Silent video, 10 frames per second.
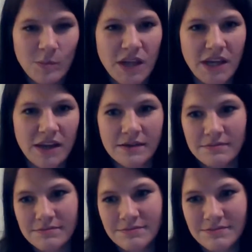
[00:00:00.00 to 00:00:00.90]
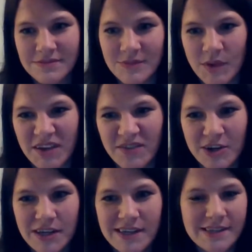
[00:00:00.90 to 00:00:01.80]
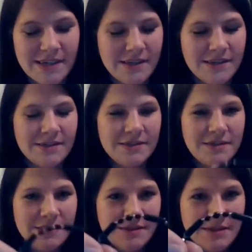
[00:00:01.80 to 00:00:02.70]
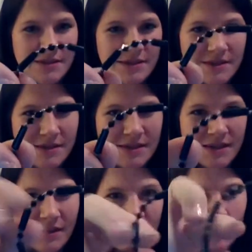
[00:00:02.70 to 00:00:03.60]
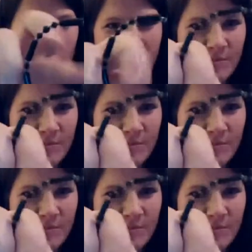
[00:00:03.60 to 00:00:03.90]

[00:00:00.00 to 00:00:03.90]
Bead. Make it very easy. Claim word